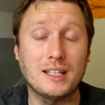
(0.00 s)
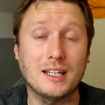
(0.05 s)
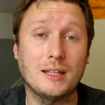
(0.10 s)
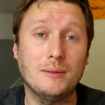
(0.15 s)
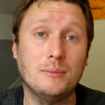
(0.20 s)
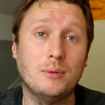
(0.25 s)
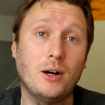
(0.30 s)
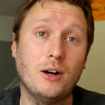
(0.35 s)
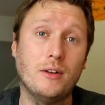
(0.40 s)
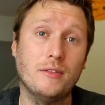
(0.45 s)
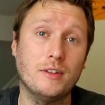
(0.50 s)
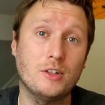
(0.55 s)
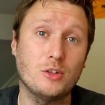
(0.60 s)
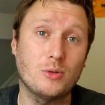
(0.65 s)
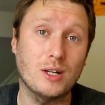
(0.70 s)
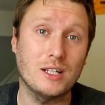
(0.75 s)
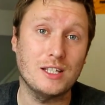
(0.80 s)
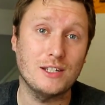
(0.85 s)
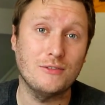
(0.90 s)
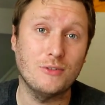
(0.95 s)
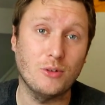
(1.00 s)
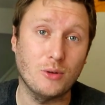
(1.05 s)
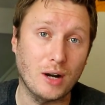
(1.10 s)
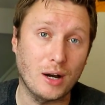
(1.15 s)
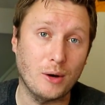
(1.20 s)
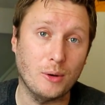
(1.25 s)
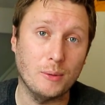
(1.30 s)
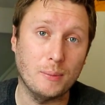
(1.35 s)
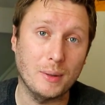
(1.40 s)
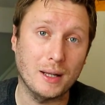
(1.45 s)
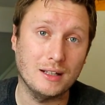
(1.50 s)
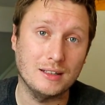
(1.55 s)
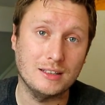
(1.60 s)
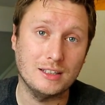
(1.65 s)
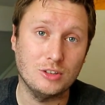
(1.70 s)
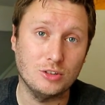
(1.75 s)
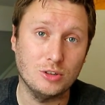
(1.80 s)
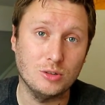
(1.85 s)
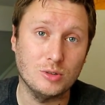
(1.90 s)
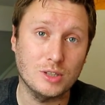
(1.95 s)
by taking part in the 24-hour
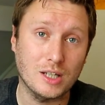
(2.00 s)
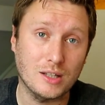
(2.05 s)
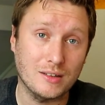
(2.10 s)
penalty